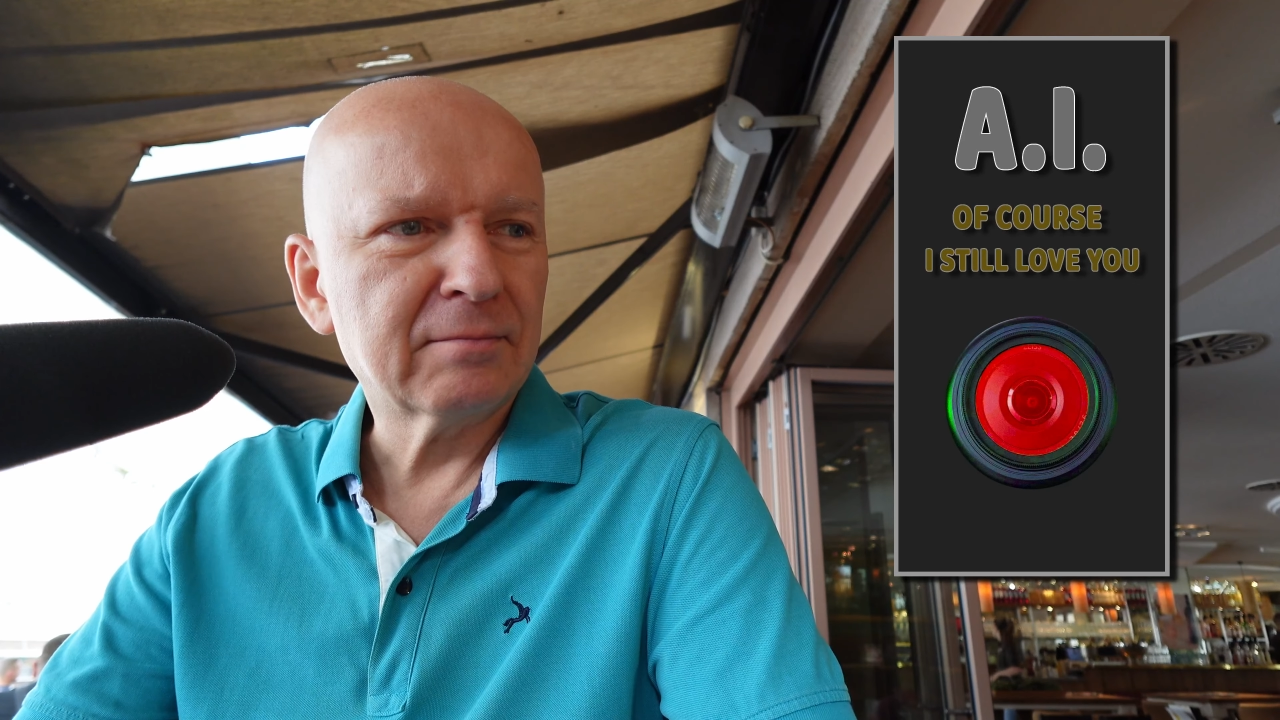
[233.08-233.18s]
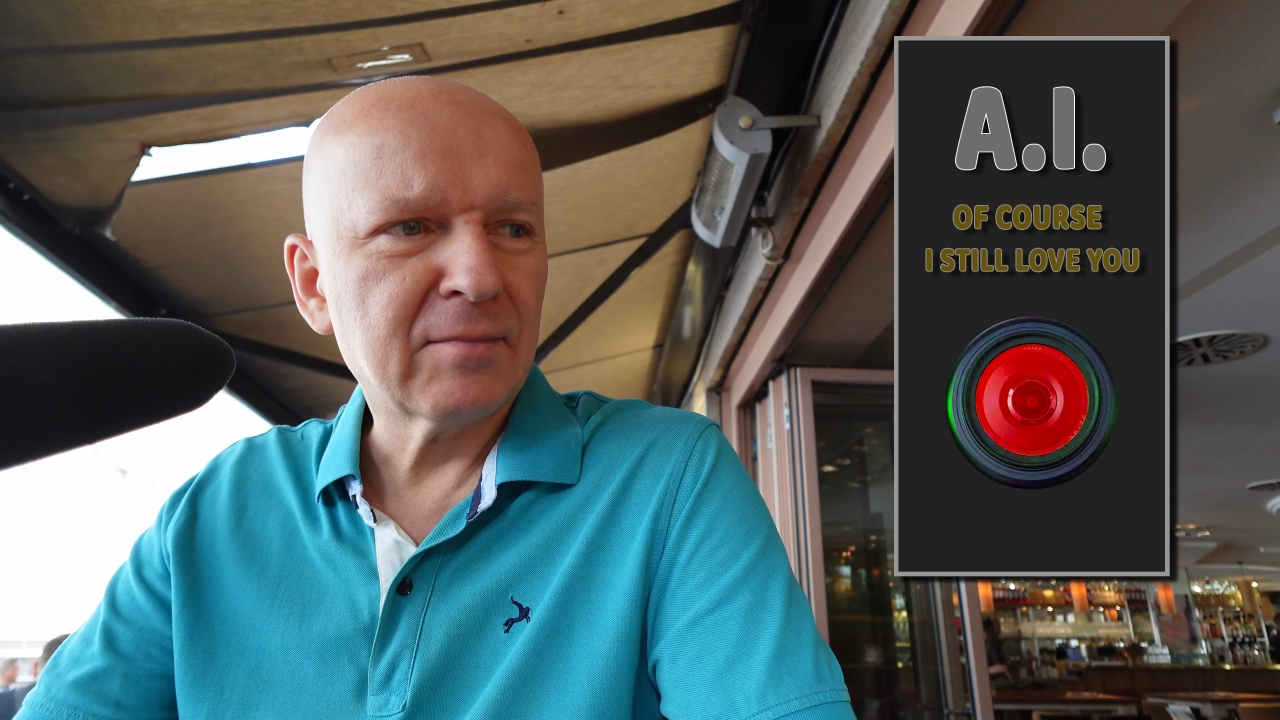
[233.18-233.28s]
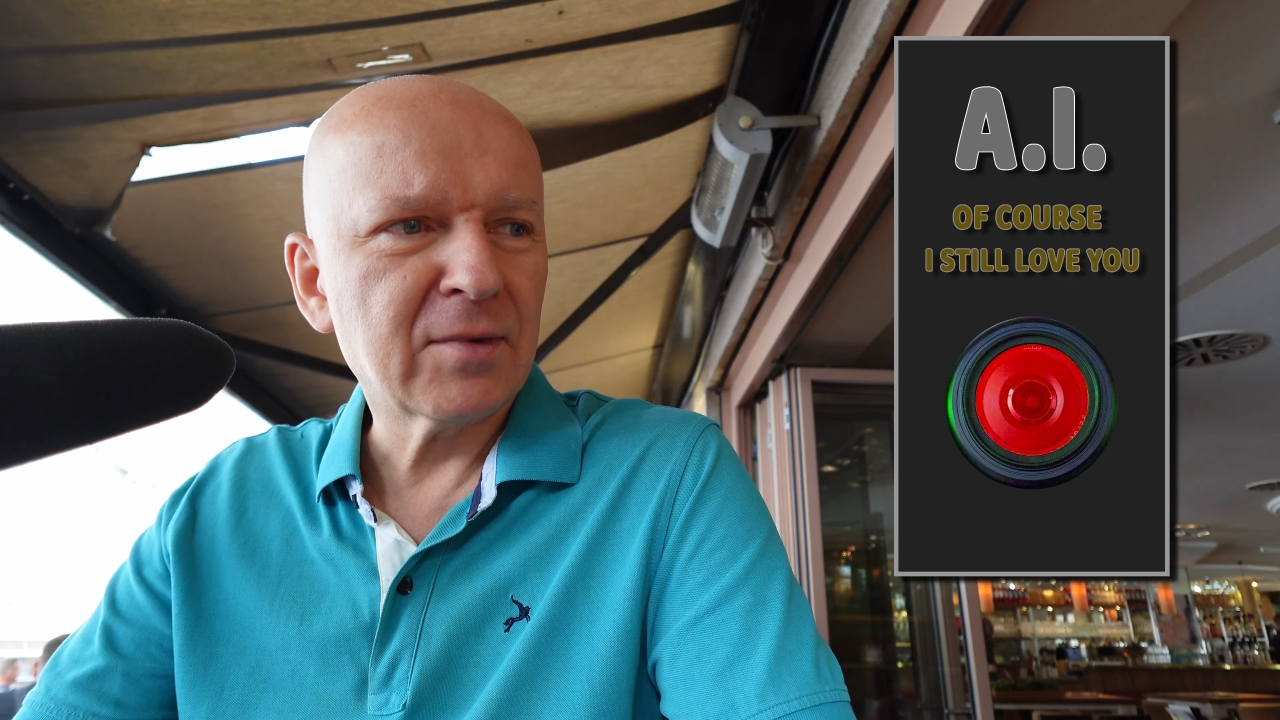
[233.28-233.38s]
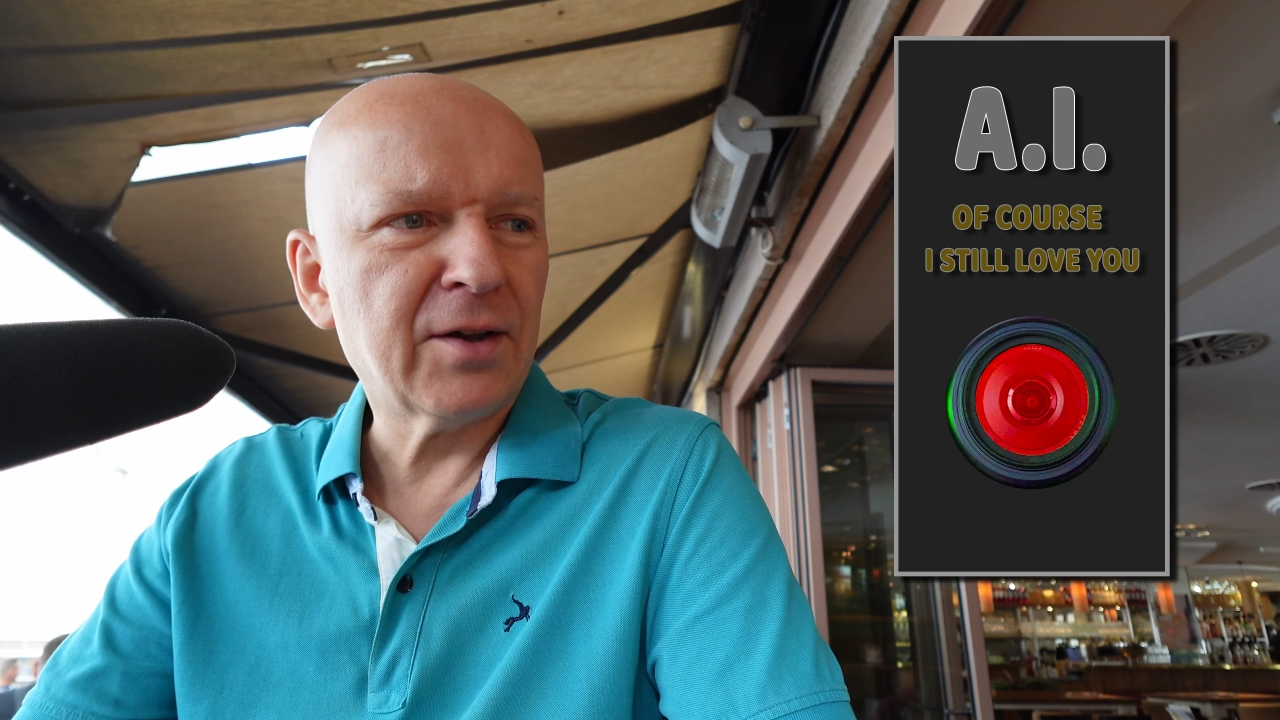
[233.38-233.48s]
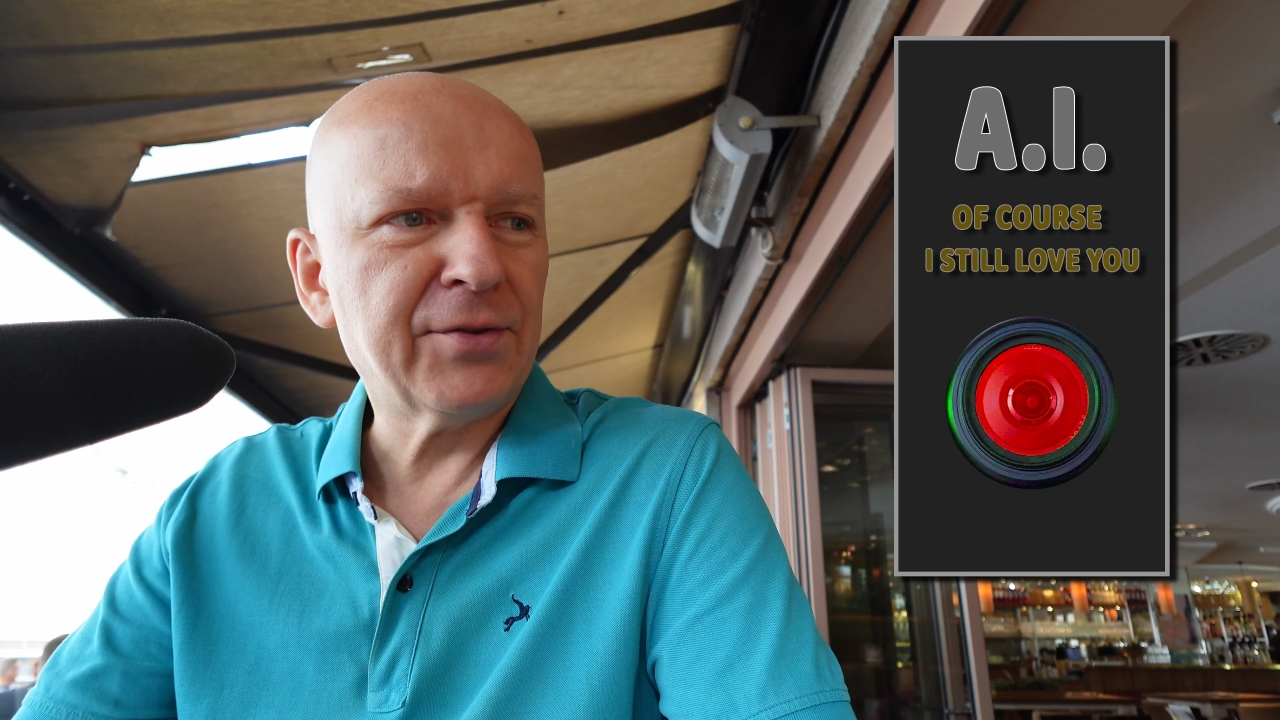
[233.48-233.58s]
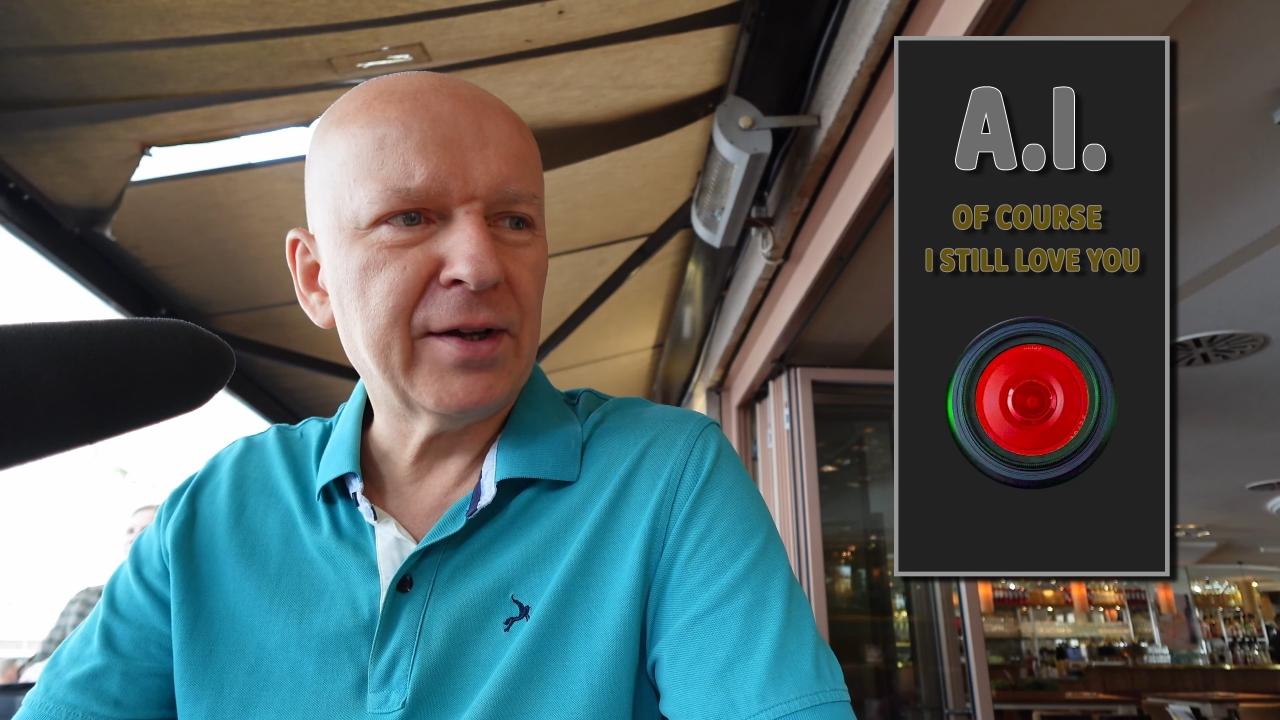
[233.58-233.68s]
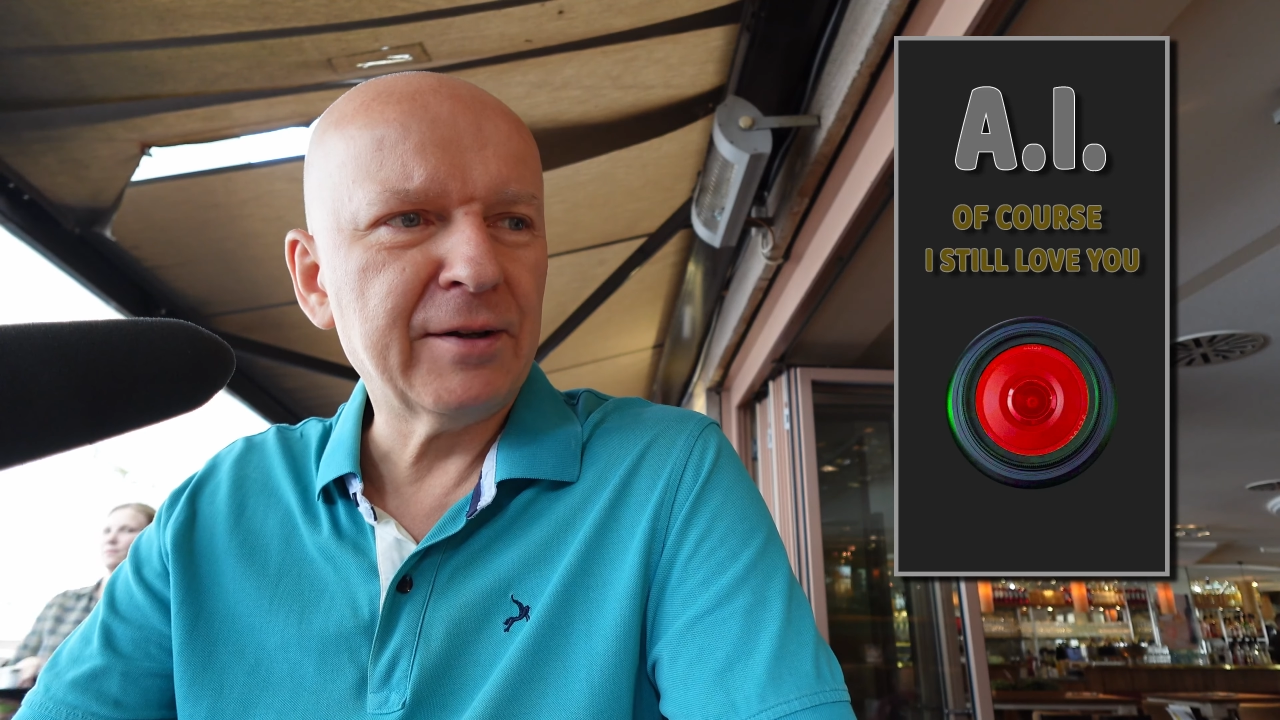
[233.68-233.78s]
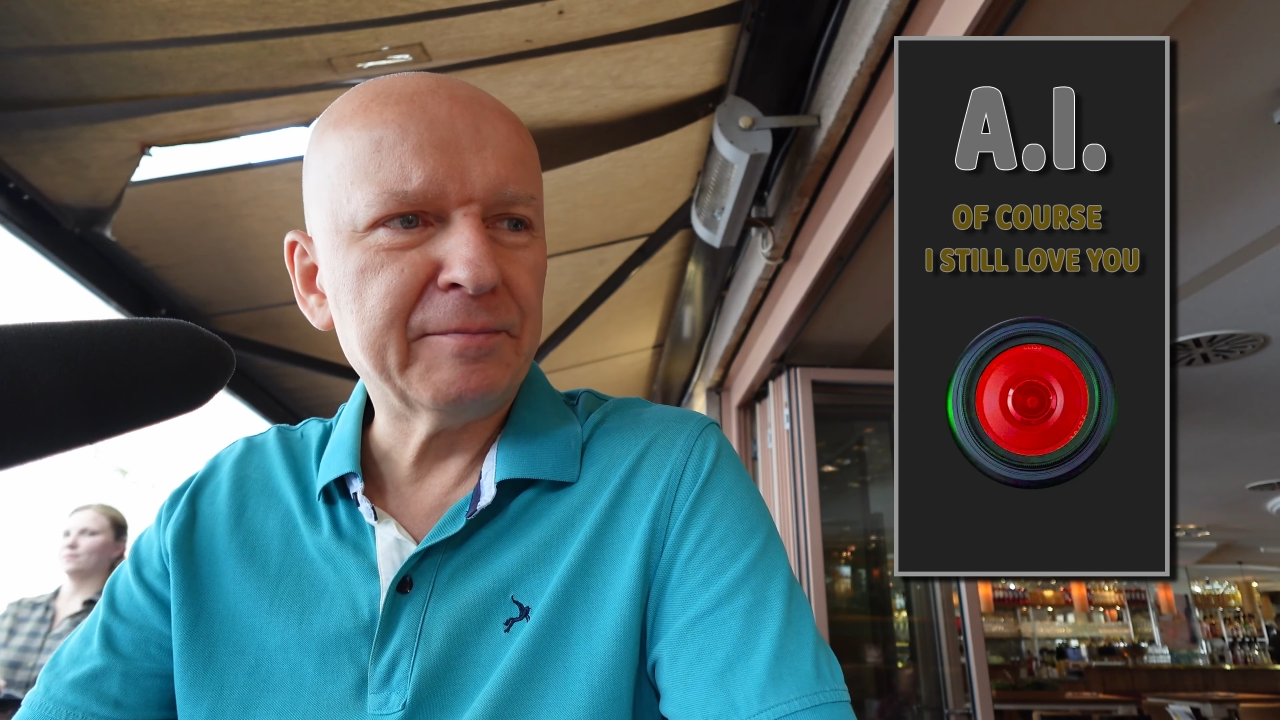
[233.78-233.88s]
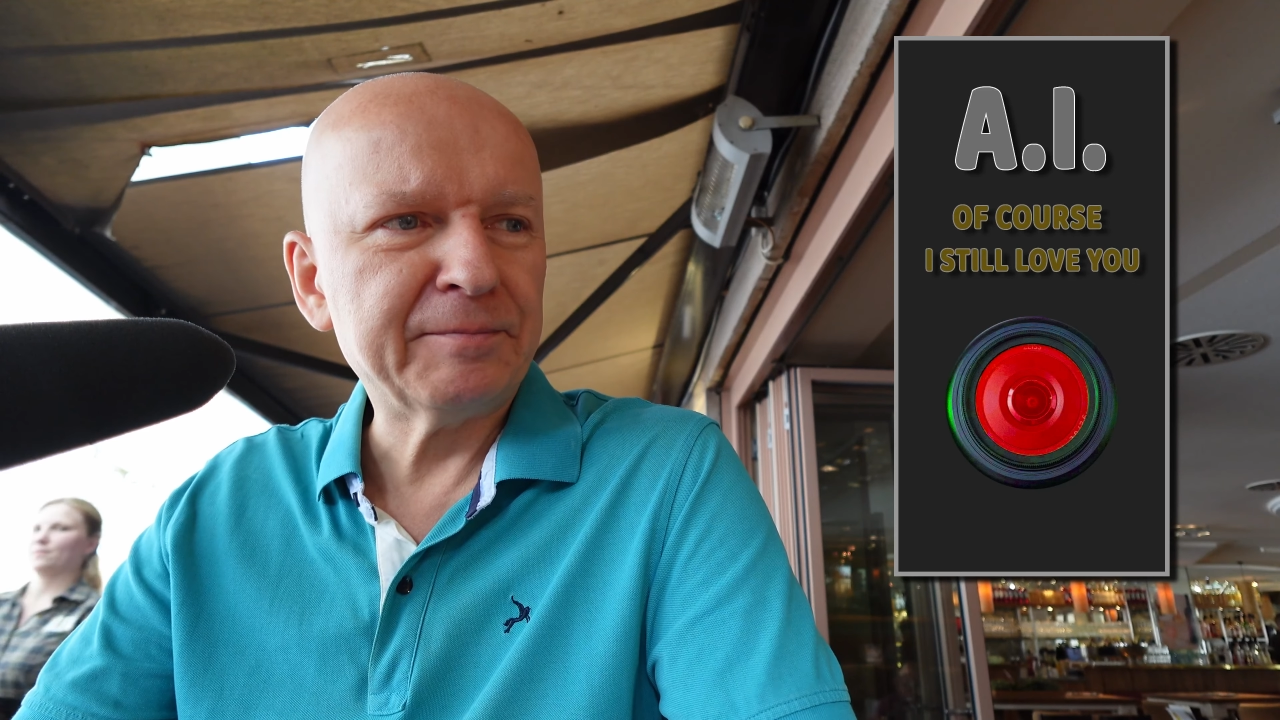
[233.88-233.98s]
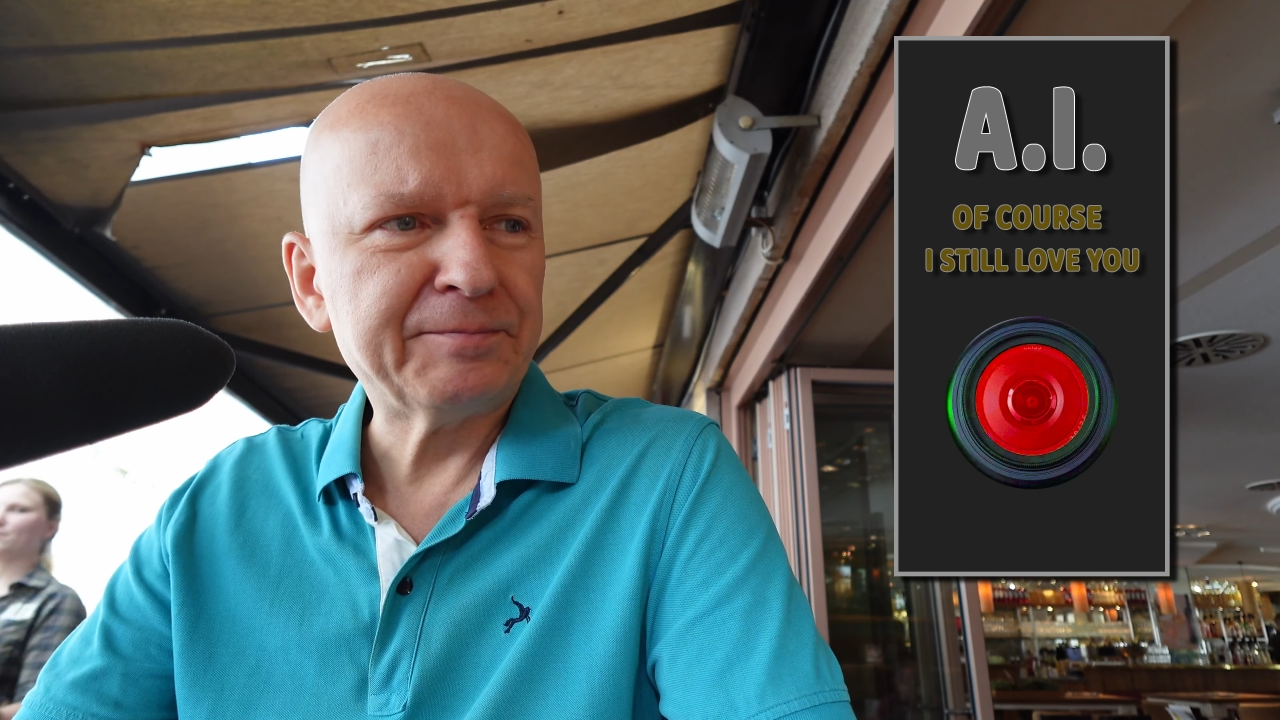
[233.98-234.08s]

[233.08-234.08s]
Nothing?